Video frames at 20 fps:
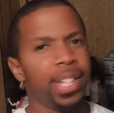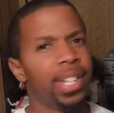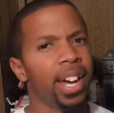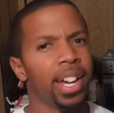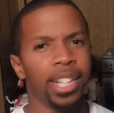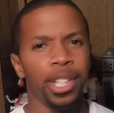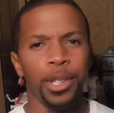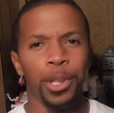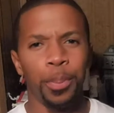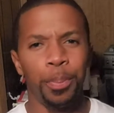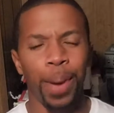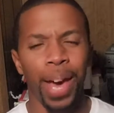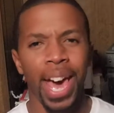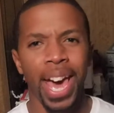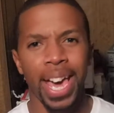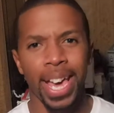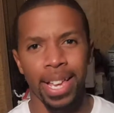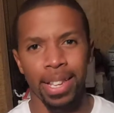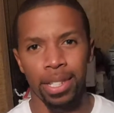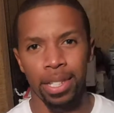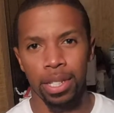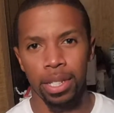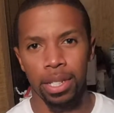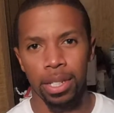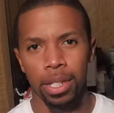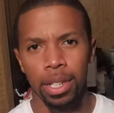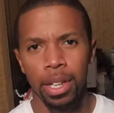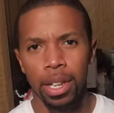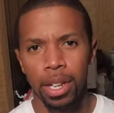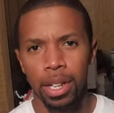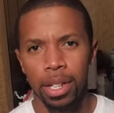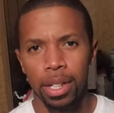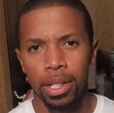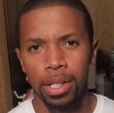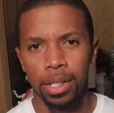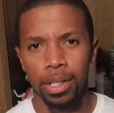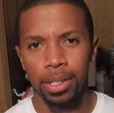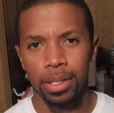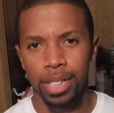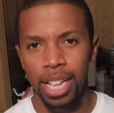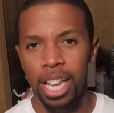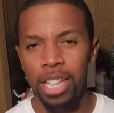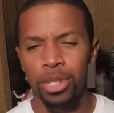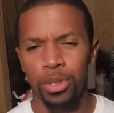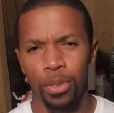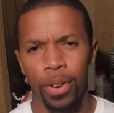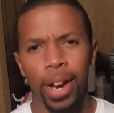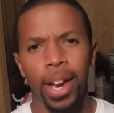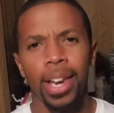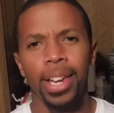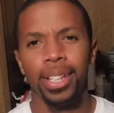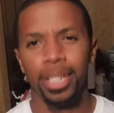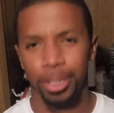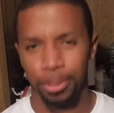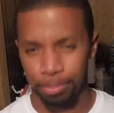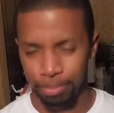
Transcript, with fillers: done in the past. That's right.